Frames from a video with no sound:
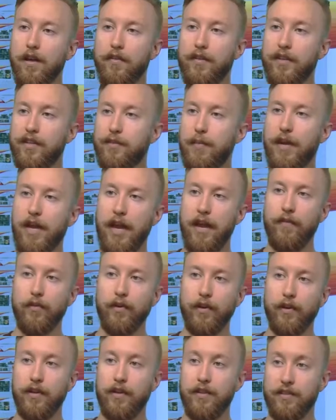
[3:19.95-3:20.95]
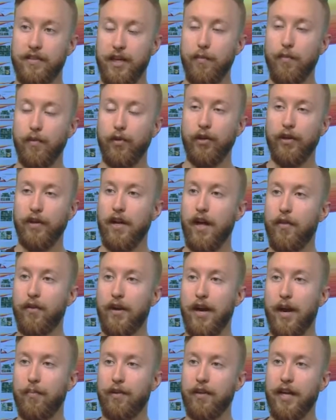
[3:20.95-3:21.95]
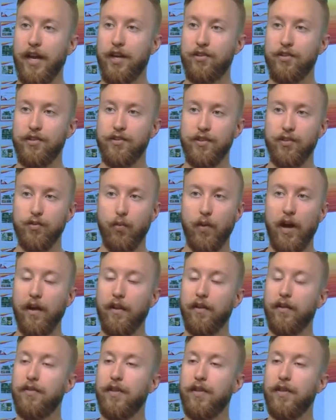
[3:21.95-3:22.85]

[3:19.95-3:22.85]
This behavior is similar in other applications as well,